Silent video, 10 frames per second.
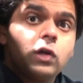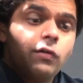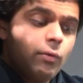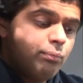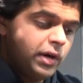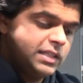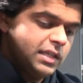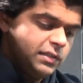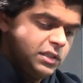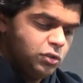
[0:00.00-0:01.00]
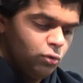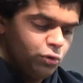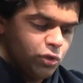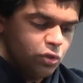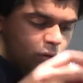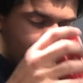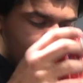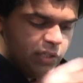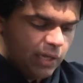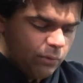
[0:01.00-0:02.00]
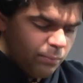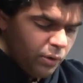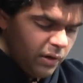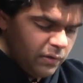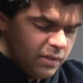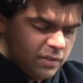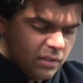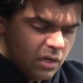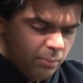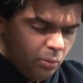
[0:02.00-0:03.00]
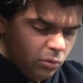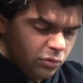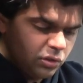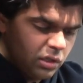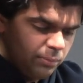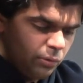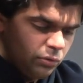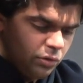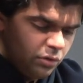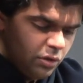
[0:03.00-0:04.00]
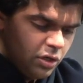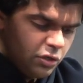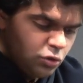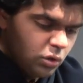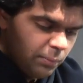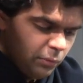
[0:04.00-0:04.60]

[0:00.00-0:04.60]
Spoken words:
cover practicality solutions. So the first thing I want to point out is the cup holder. The cup holder, two cup